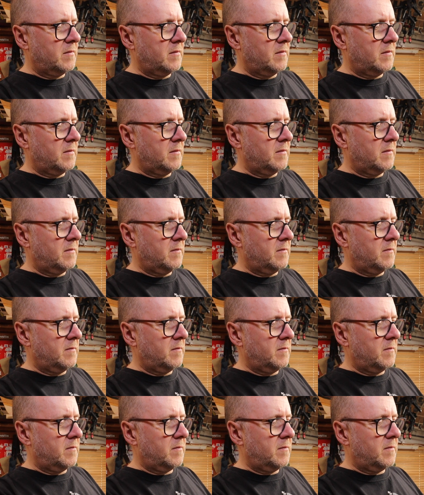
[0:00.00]

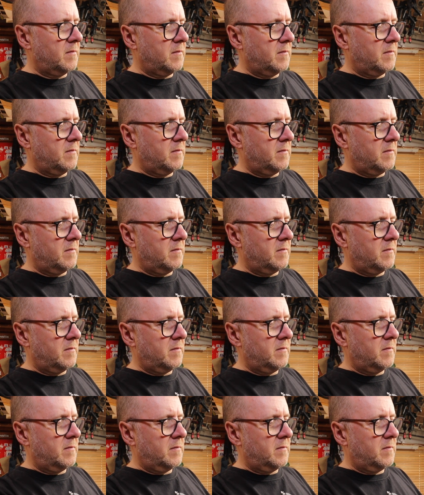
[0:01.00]

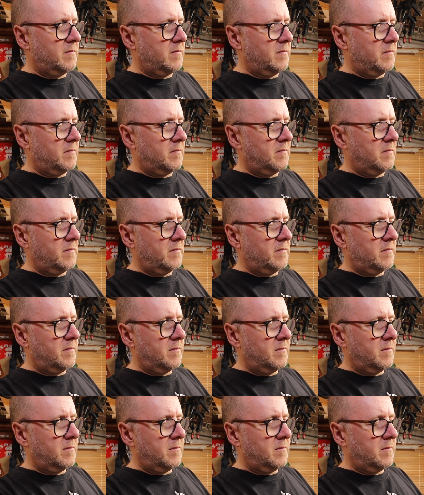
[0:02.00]

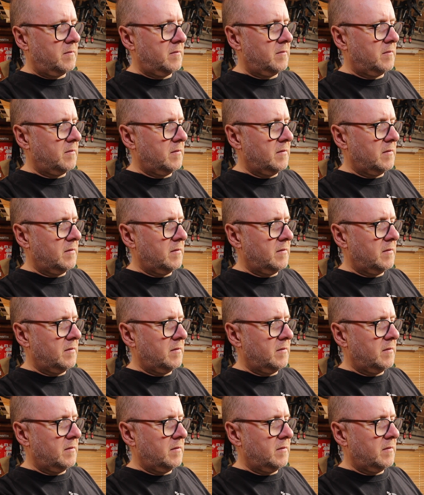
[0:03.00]
(silence)